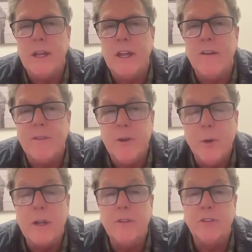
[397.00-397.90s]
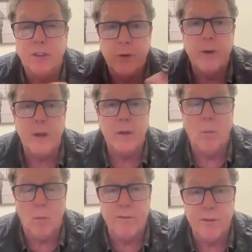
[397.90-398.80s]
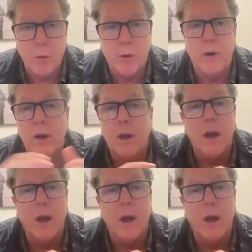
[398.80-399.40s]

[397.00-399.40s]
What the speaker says: If you're considering, viewer,